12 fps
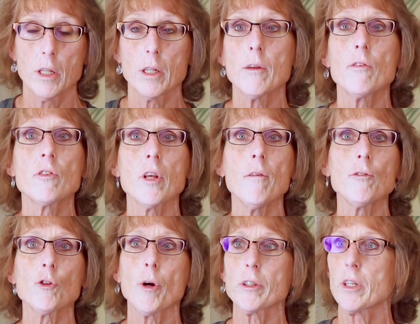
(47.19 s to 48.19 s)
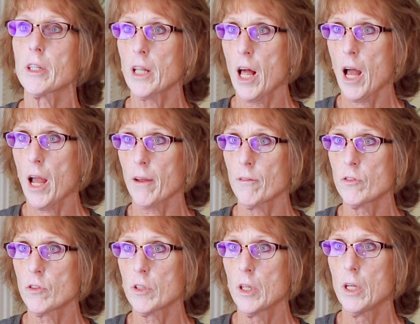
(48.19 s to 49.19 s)
live self-directed
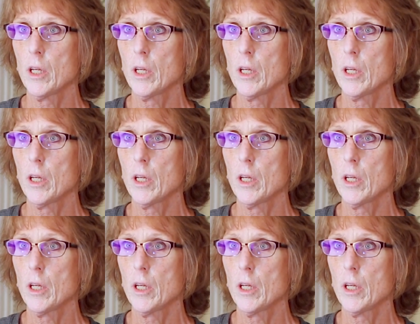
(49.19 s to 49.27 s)
lives,